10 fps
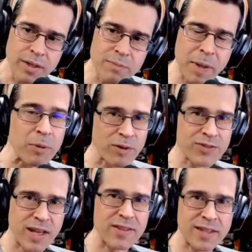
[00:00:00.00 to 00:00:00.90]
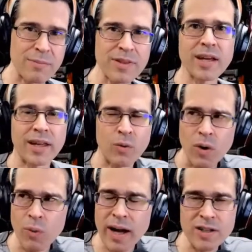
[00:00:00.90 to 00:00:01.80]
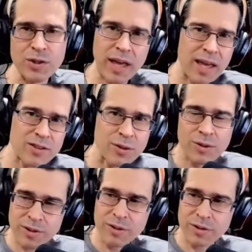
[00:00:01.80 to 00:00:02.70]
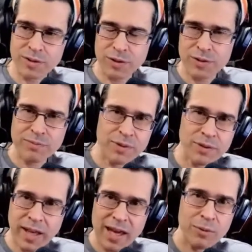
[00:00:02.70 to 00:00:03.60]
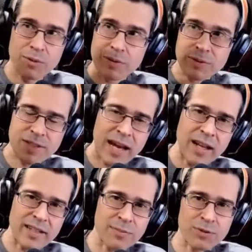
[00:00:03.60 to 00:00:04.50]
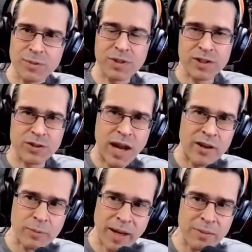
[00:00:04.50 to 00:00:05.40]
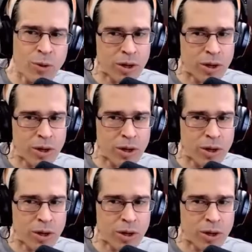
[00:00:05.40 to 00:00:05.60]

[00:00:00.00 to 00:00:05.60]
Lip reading: People have said the same thing. Like, well, why did you cancel your cable or satellite subscription? Because now you're paying more.